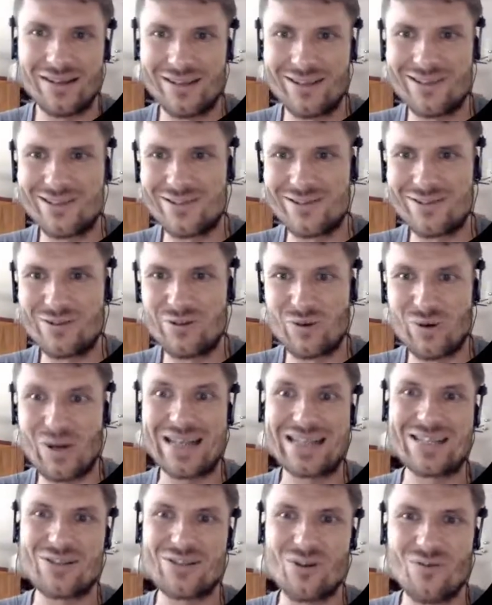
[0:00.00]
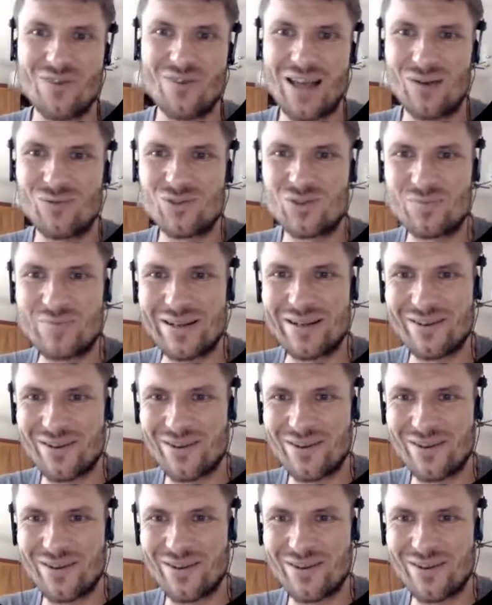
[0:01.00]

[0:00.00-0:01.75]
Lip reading: it's the rest of a loudspeaker.